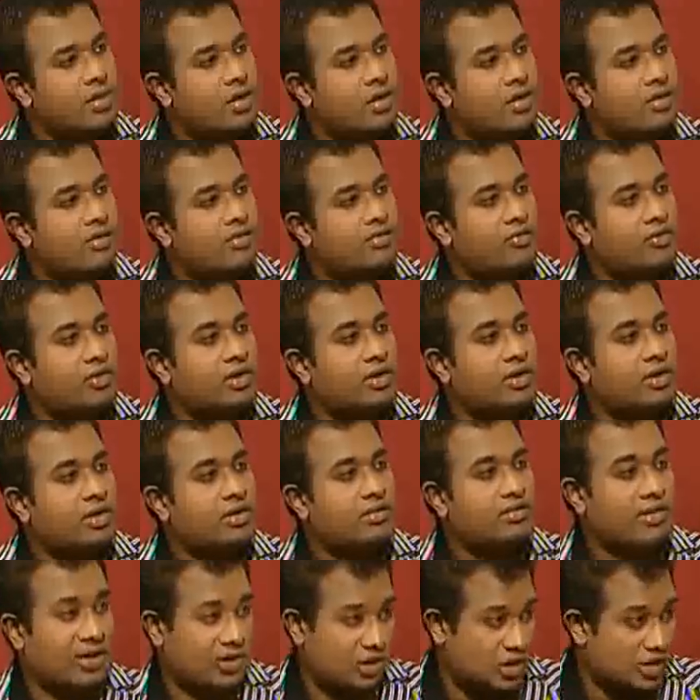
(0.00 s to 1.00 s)
of
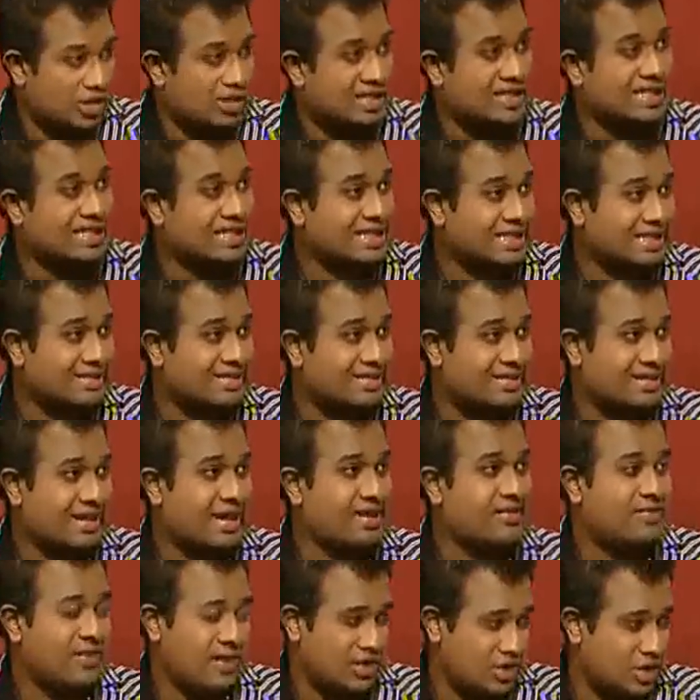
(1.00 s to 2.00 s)
fashion contests
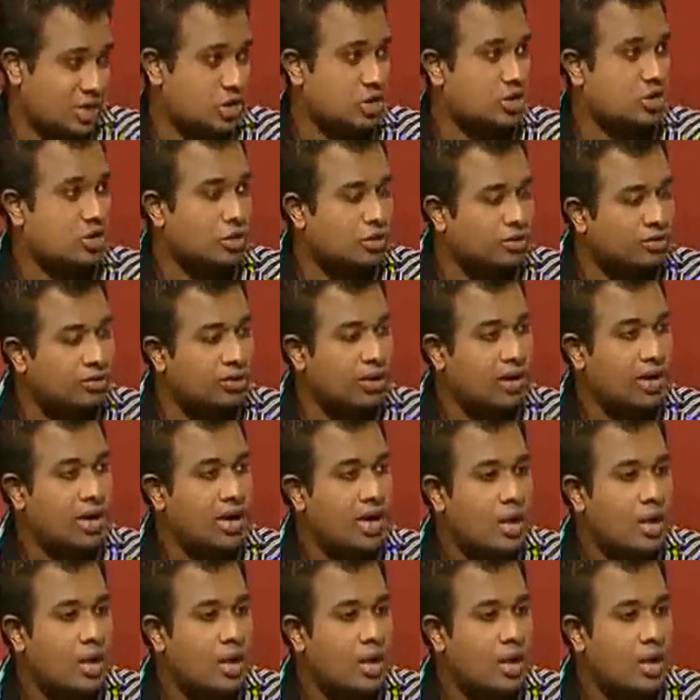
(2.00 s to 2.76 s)
and fashion shows,